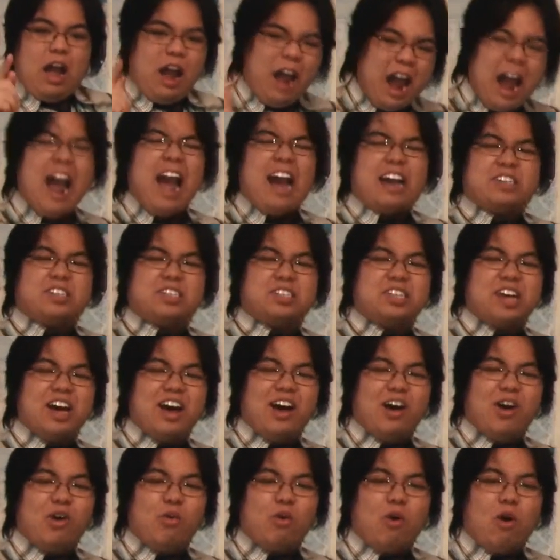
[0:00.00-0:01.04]

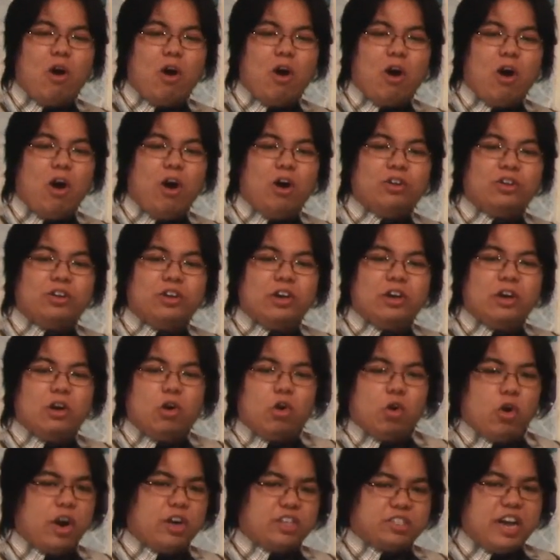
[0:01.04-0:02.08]
Accel World,
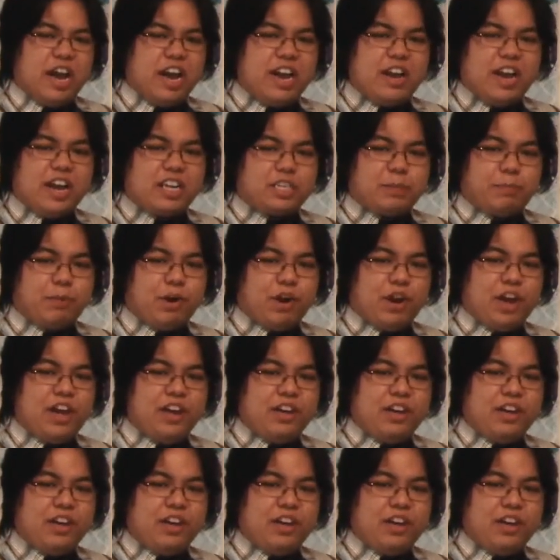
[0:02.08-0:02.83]
or as I like to put